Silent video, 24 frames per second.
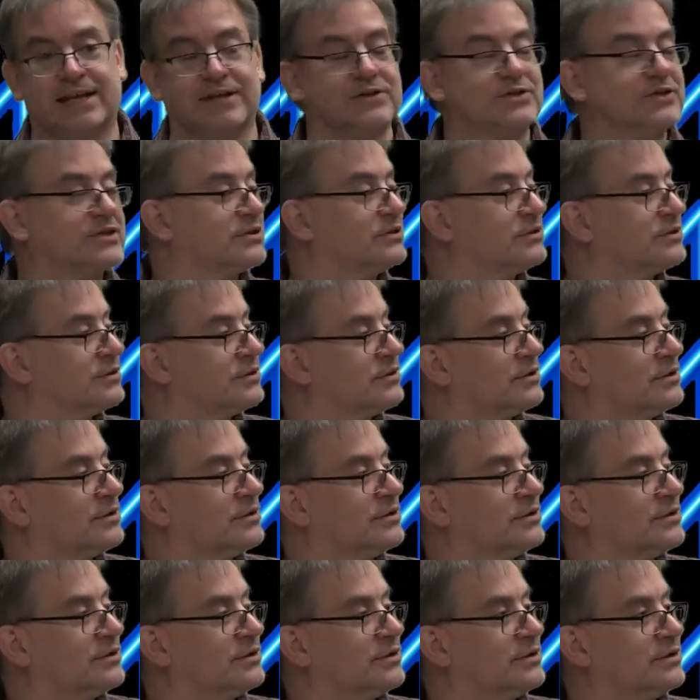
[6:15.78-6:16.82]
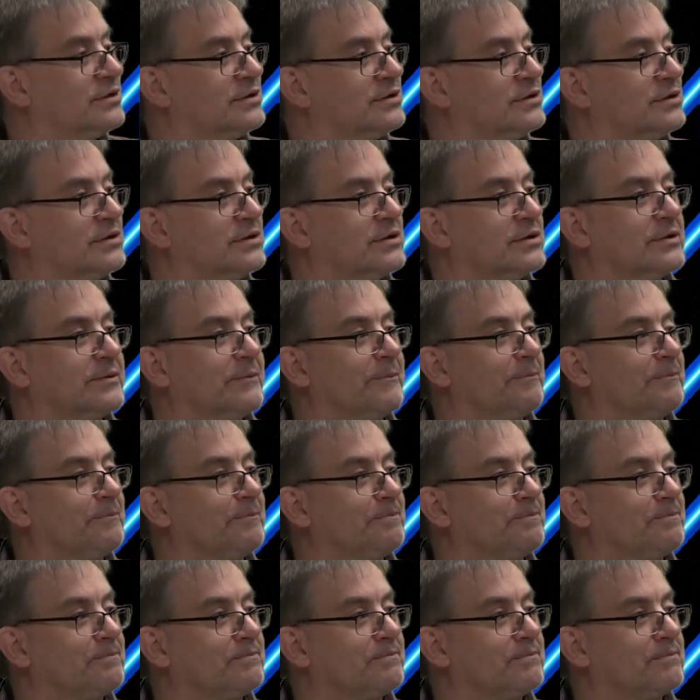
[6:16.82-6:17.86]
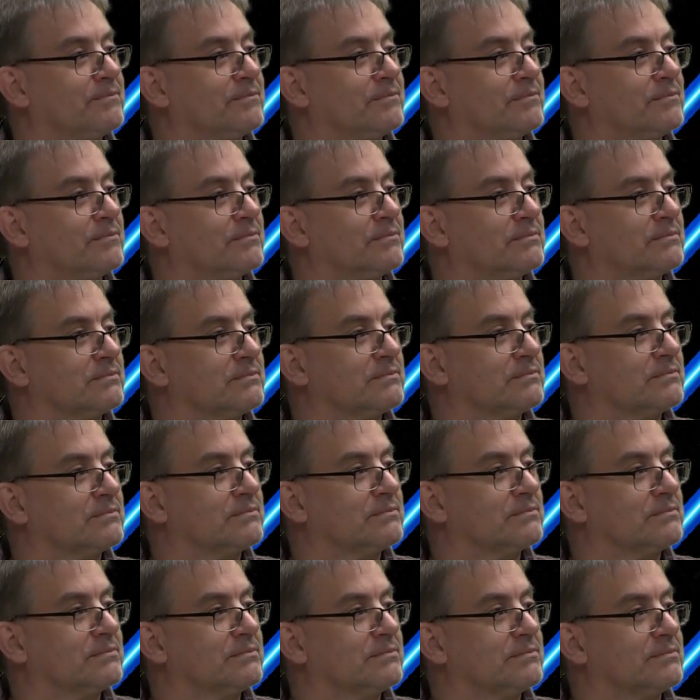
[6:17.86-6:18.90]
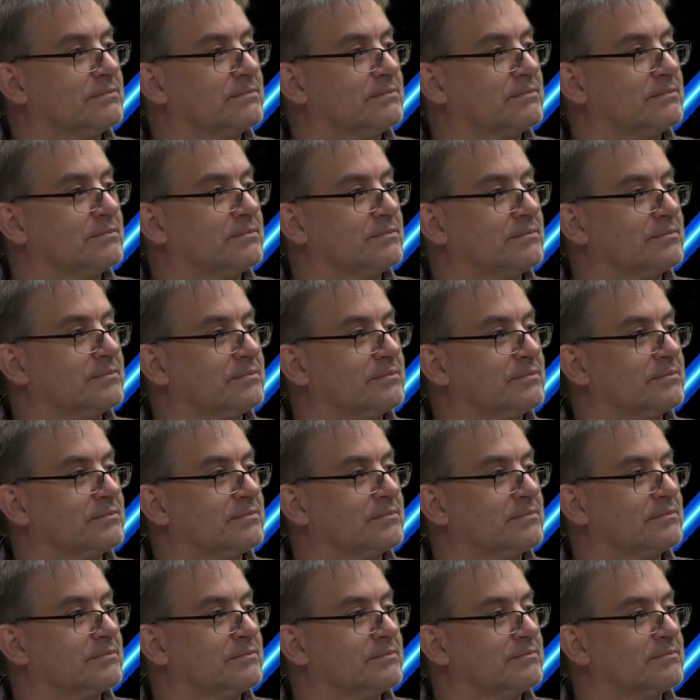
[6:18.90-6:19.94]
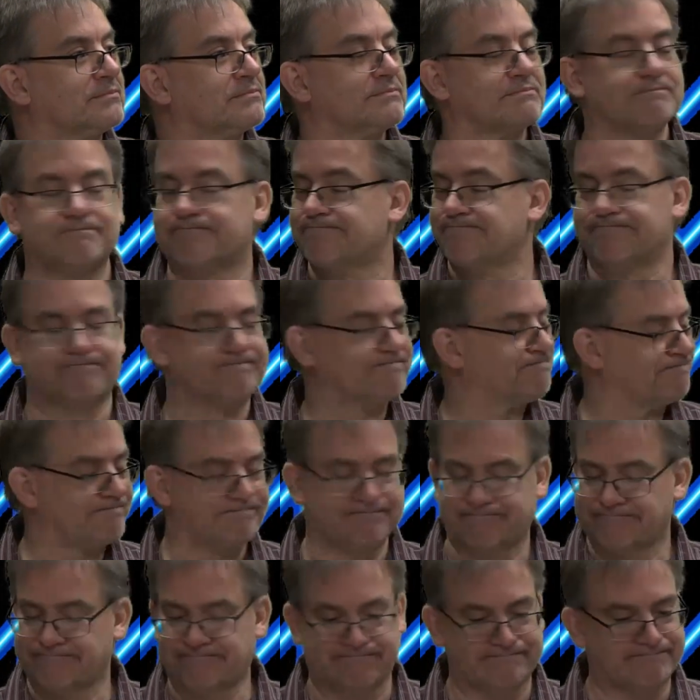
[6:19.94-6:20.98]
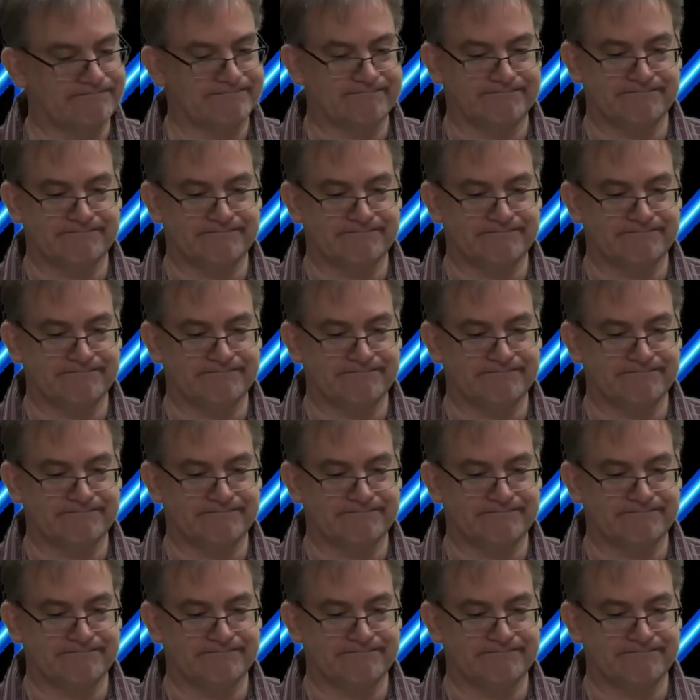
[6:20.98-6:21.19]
(not speaking)